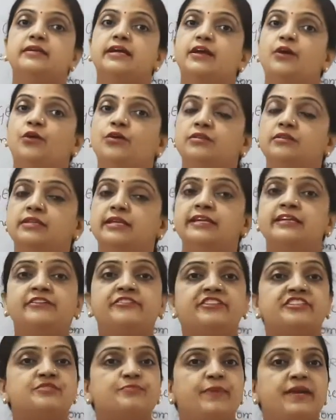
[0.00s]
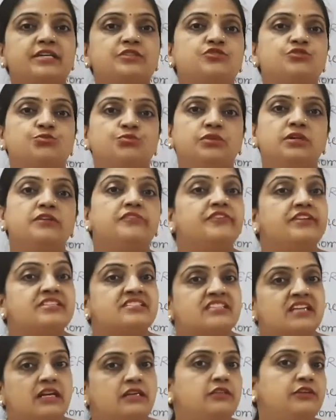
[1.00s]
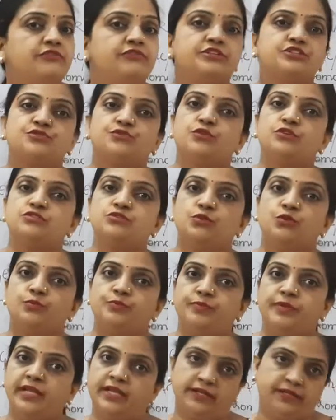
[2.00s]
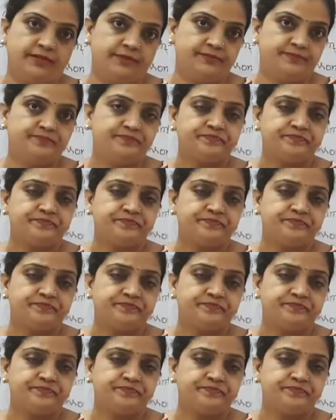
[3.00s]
In respect to the result which was obtained.